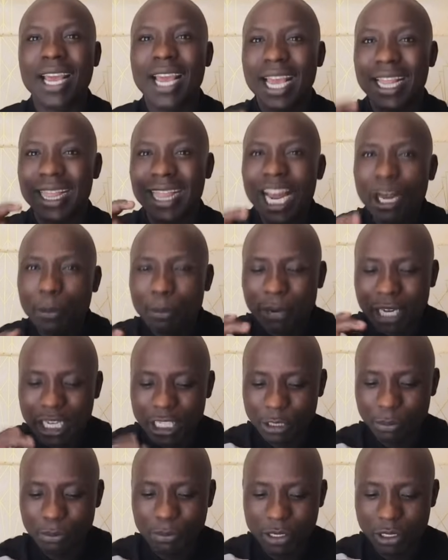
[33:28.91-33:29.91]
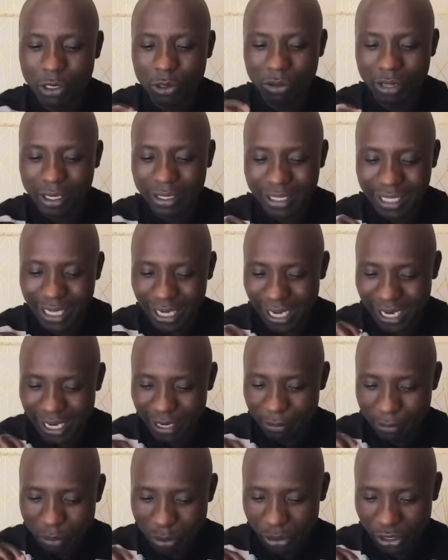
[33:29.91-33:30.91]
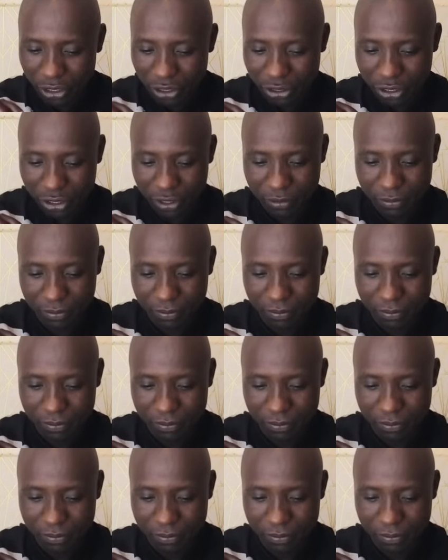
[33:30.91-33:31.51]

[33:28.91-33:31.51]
And that brings me to the second point.